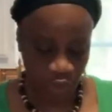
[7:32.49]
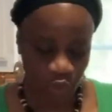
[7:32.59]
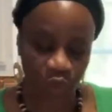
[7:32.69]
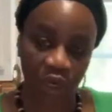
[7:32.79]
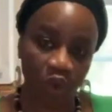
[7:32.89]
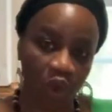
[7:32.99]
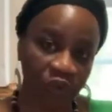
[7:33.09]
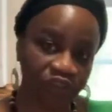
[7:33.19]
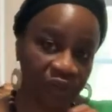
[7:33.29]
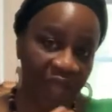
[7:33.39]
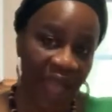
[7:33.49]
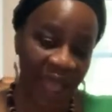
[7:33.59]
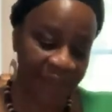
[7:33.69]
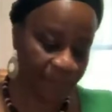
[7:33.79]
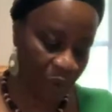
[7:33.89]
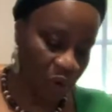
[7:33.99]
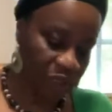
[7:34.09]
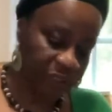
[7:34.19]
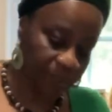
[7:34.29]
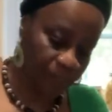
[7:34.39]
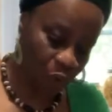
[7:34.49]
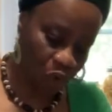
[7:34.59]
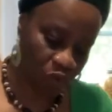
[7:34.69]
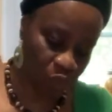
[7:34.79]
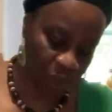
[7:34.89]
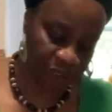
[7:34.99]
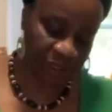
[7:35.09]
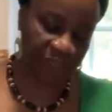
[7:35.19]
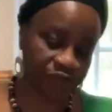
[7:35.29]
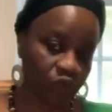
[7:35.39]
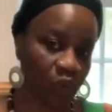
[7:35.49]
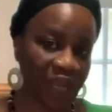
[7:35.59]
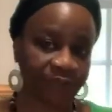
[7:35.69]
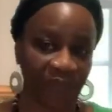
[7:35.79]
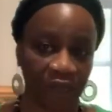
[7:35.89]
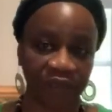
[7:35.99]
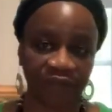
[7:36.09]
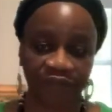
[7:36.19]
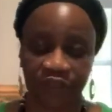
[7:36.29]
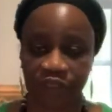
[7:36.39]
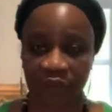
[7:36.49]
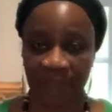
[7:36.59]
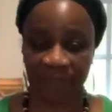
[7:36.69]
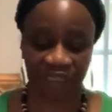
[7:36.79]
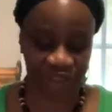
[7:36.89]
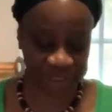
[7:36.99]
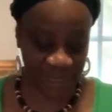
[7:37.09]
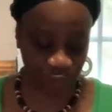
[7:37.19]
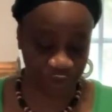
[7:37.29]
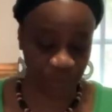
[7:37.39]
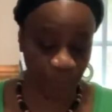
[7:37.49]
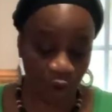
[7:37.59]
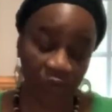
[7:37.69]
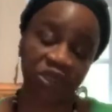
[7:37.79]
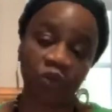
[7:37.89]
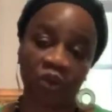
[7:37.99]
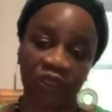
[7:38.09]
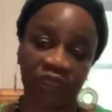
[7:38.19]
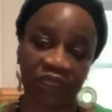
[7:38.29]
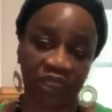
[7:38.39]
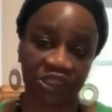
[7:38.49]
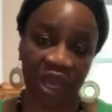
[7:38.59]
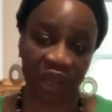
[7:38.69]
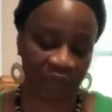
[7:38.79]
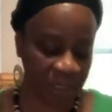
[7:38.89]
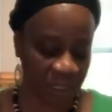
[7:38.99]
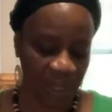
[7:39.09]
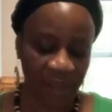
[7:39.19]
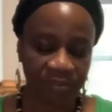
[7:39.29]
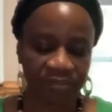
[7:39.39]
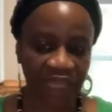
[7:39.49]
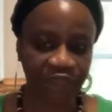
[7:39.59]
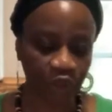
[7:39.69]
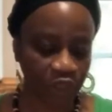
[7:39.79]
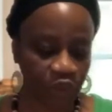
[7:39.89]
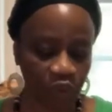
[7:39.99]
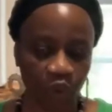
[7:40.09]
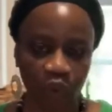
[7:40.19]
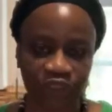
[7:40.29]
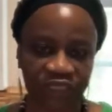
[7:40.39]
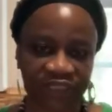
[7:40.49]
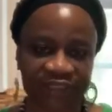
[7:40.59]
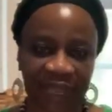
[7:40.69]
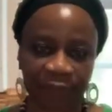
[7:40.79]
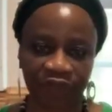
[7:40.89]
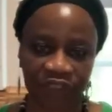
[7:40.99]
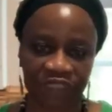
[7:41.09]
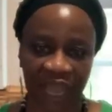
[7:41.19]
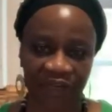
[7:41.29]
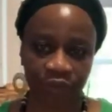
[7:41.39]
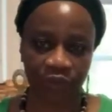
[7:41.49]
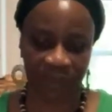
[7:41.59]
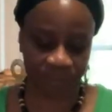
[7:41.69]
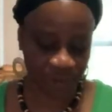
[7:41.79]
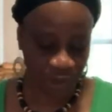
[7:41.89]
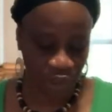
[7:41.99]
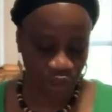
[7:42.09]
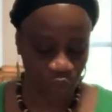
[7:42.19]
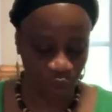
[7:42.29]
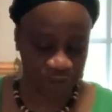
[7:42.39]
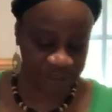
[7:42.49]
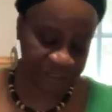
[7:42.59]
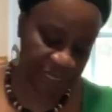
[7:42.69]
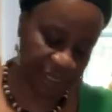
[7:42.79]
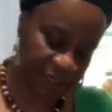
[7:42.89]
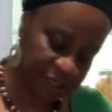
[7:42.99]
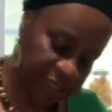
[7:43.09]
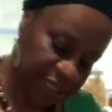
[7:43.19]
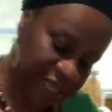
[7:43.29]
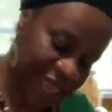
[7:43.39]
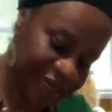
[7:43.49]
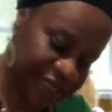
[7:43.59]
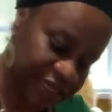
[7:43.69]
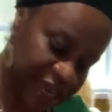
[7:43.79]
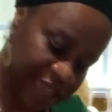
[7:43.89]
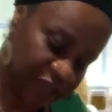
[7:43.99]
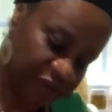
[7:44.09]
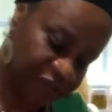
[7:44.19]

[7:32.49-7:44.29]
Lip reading: we're going to eyeball and pour water. If you watch my other video, I mentioned that when you pour in the water in the jar, make sure you don't go to the top of the jar, the rim. You want to stay at the neck of